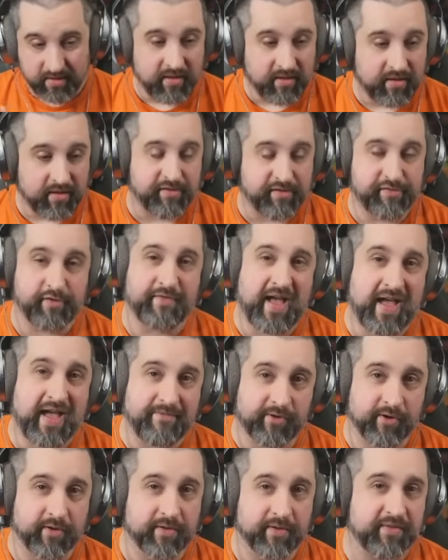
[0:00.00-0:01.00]

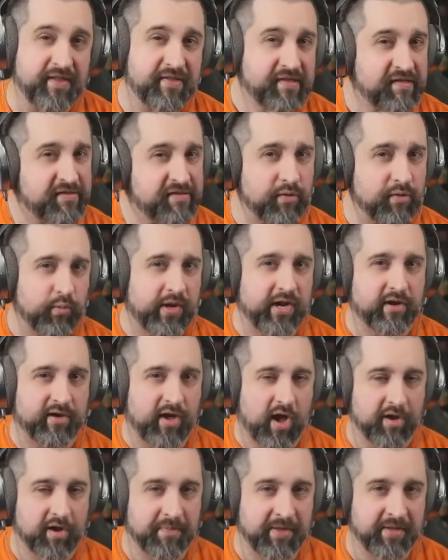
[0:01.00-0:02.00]
Survivor. This is a weird
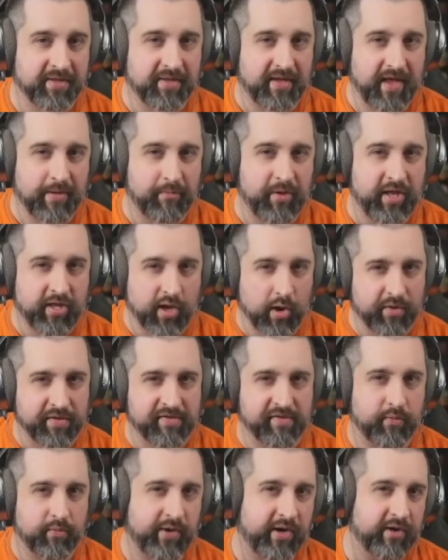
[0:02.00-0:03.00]
augment, and we know
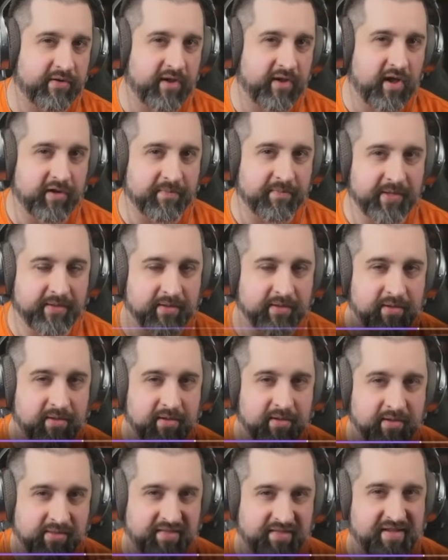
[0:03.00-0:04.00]
it's a weird augment.
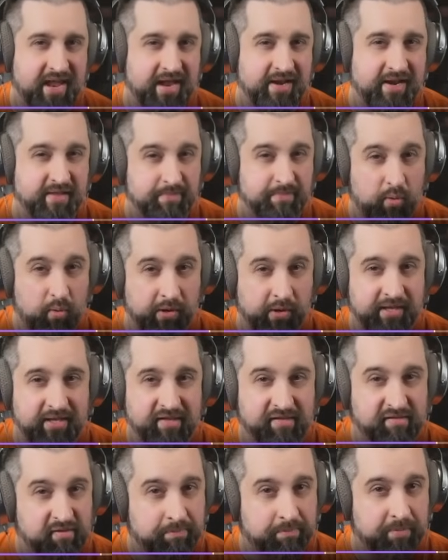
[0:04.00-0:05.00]
That's kind of the point.
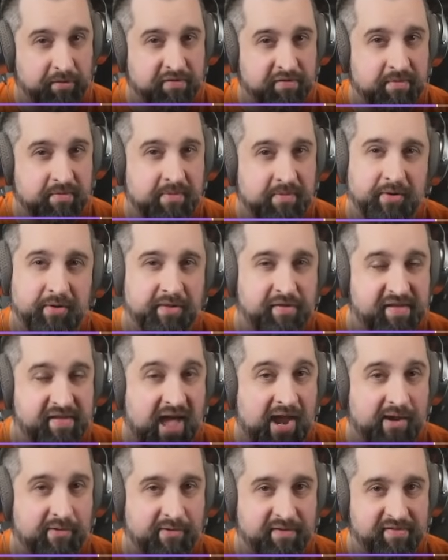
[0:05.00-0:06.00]
It's supposed to be one of those
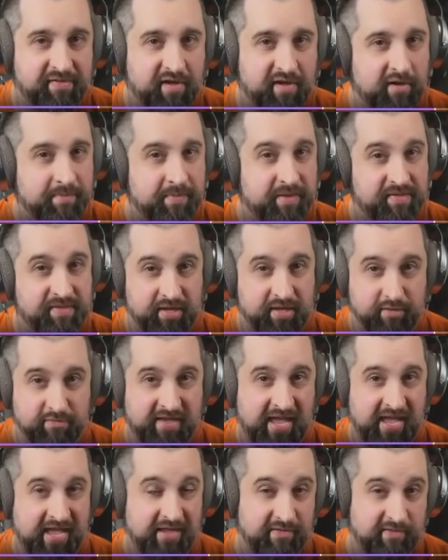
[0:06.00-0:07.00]
high-risk augments that you
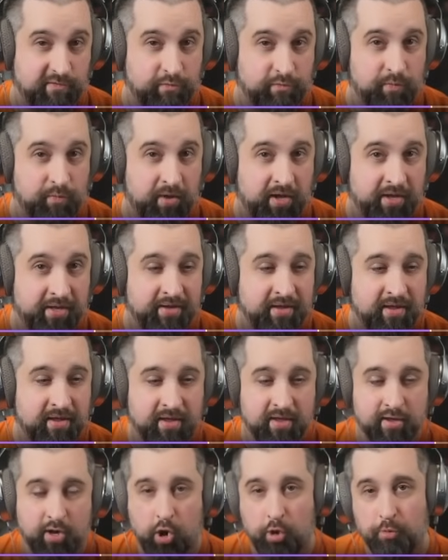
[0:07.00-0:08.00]
take it 2-1,
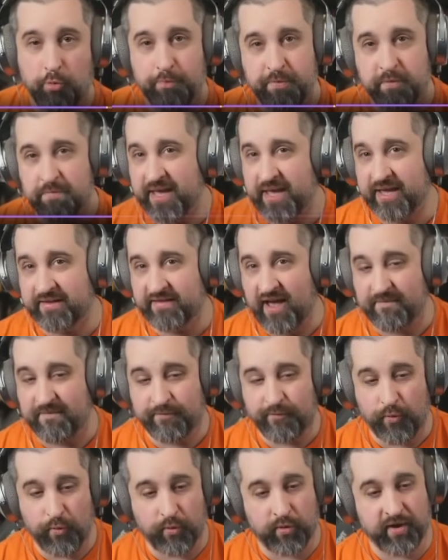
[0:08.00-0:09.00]
hope you make top
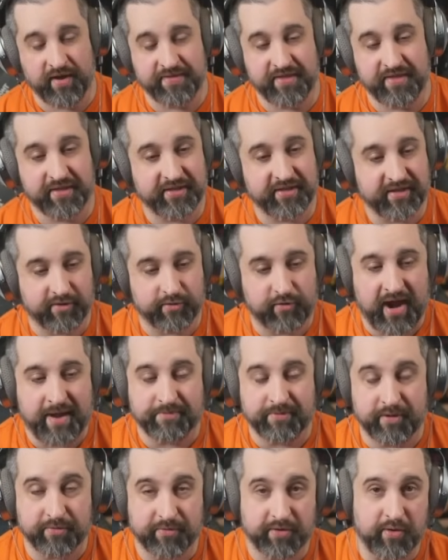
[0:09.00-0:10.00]
4, and then get a
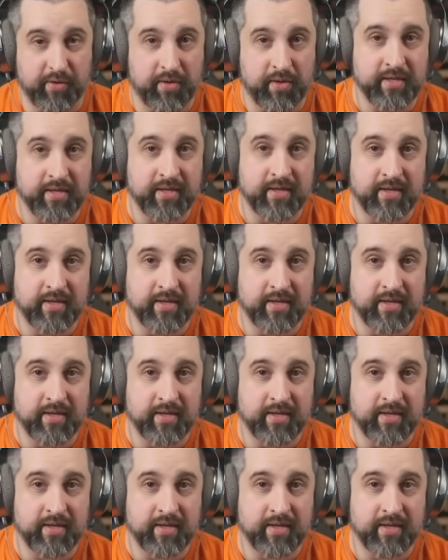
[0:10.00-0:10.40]
crap load of gold.